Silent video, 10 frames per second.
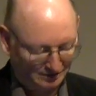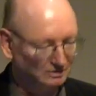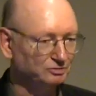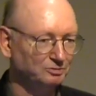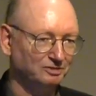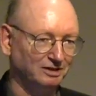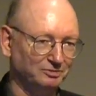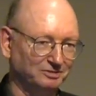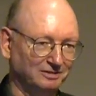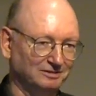in
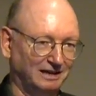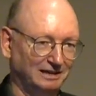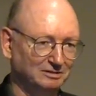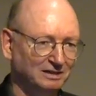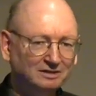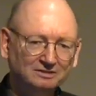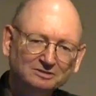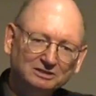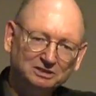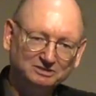2008.
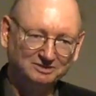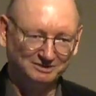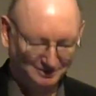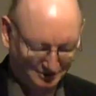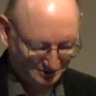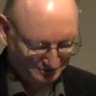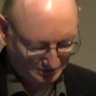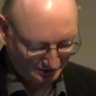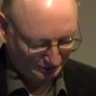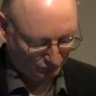These are just a, a